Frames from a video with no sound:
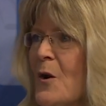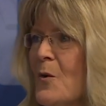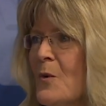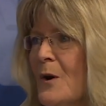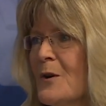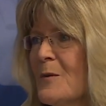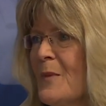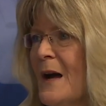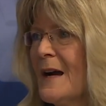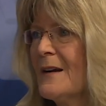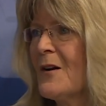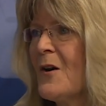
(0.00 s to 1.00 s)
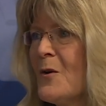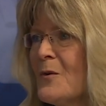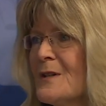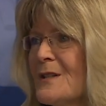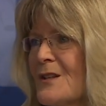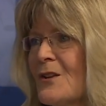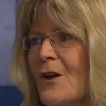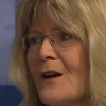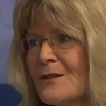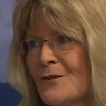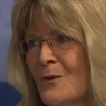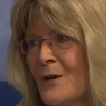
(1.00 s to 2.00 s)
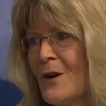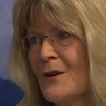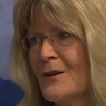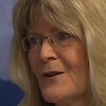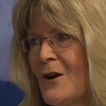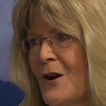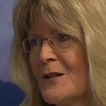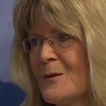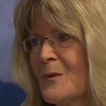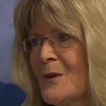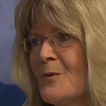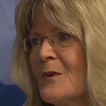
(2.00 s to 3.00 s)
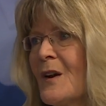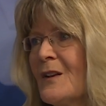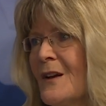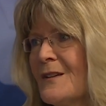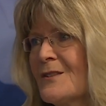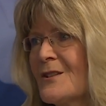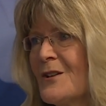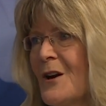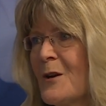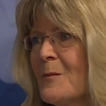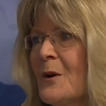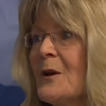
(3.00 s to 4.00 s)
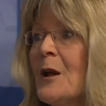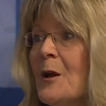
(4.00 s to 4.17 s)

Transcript: Welcome back. Always lots going on at our hospital. We've got lots to talk about,